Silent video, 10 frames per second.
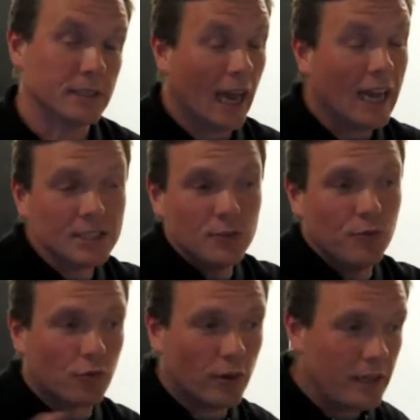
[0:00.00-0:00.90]
It actually
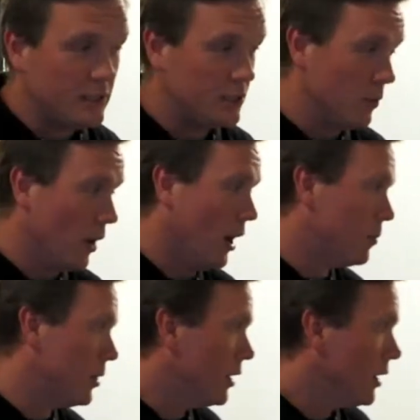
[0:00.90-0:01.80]
frees you
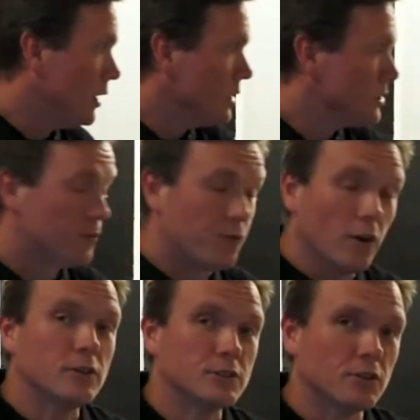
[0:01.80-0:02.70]
up to
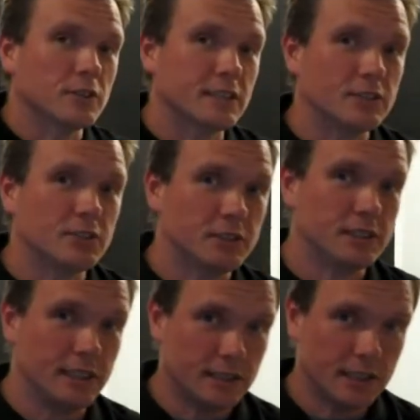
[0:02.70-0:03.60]
focus on attention to
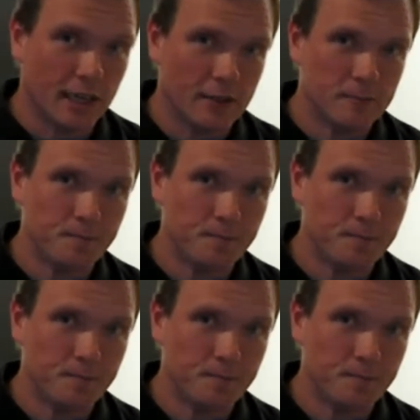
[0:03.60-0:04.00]
detail.